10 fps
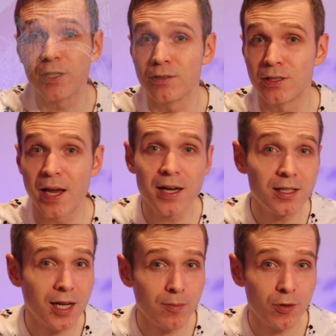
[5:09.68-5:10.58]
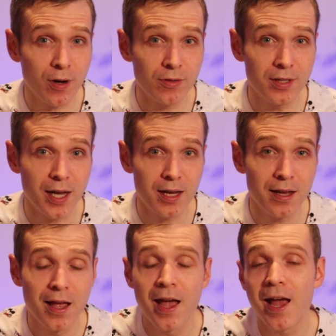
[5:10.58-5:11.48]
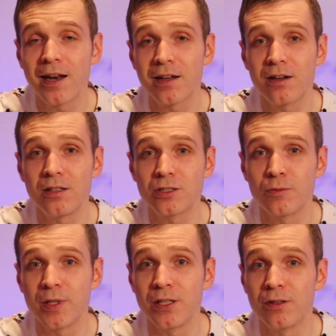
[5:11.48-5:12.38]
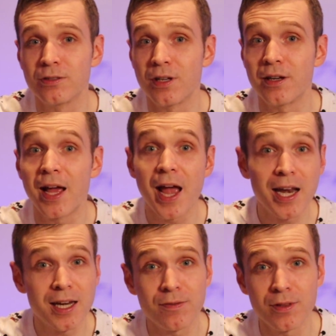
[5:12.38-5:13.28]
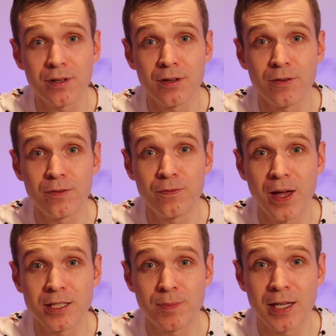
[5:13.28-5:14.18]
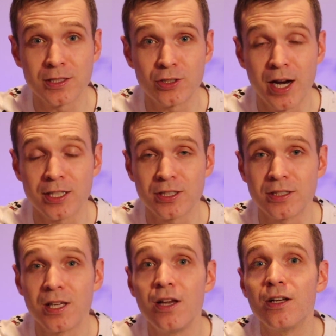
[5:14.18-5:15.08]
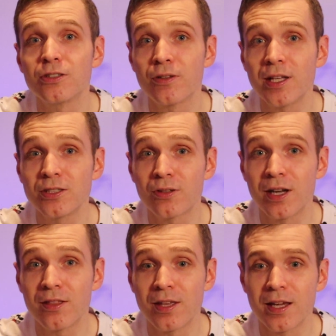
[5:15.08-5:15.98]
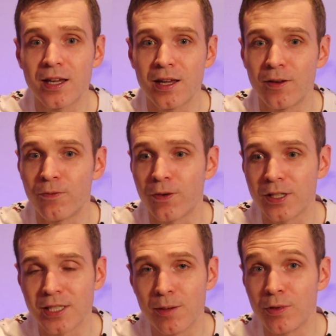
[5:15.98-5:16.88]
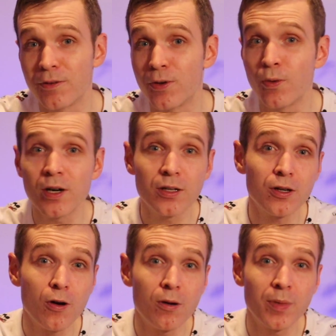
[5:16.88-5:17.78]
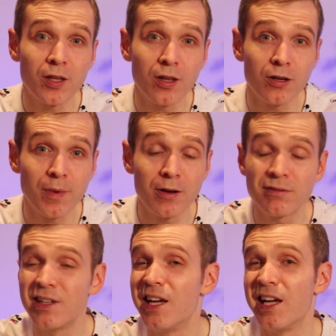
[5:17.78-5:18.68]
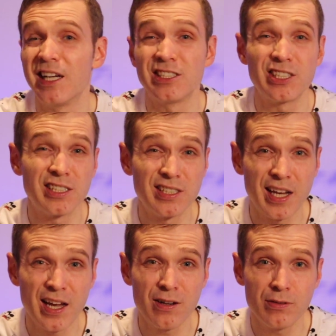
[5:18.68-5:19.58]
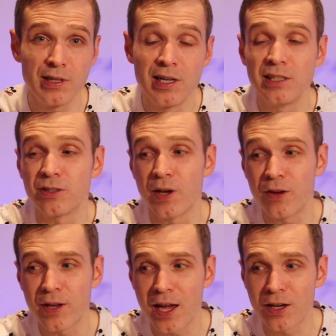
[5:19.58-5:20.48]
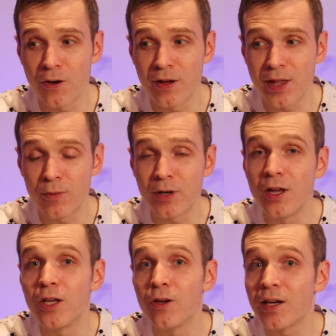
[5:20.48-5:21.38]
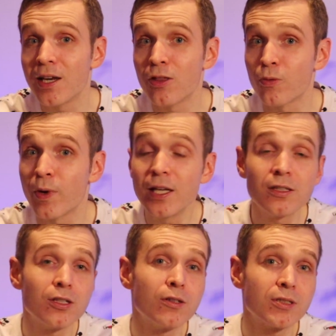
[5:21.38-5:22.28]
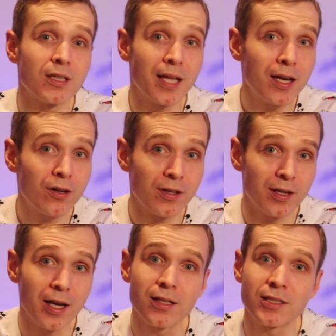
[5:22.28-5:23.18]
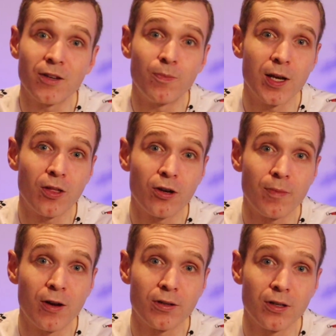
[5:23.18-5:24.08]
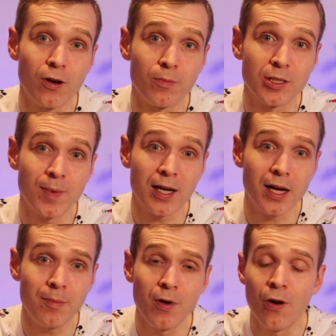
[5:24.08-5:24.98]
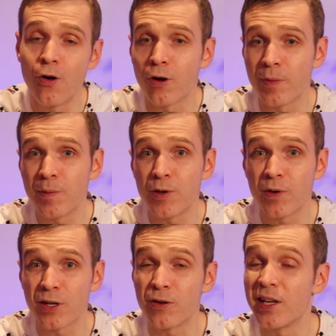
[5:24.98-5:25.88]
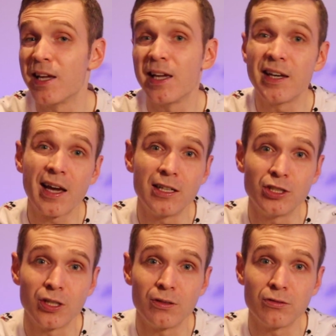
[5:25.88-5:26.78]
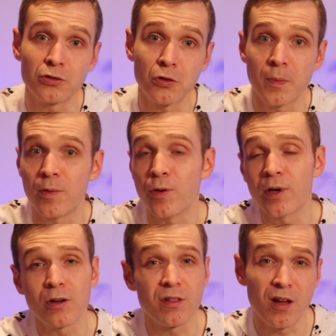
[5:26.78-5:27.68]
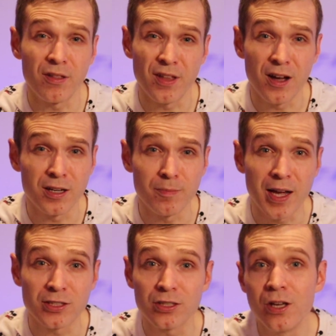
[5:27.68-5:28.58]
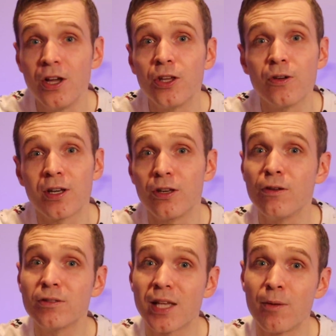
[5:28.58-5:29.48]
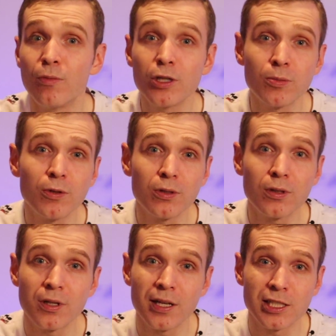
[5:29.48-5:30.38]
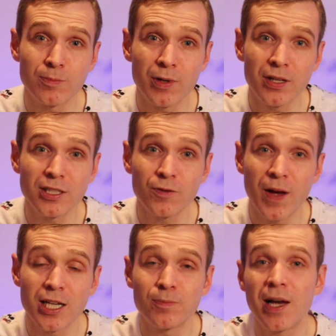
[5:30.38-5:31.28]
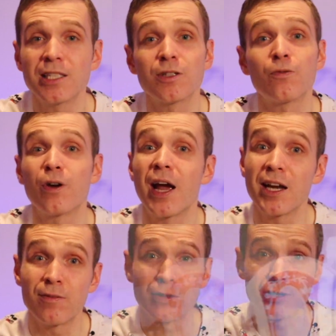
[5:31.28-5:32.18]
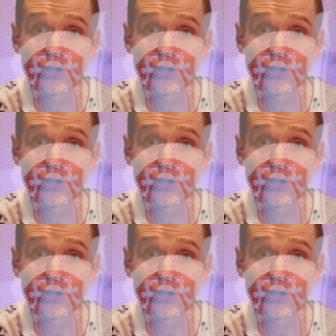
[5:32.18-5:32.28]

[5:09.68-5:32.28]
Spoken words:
used anytime throughout the day, and it can also be used on any of the Fastpass attractions. So that's a great thing. For example, if you wanted to go on Big Thunder Mountain, it shuts down, so now you can't go on that one. You can either wait to use it later in the day to see if Big Thunder Mountain opens back up, or maybe you want to go and hit Indiana Jones, or maybe you want to go to on the Haunted Mansion. You can use that multiple experience Fastpass for any of those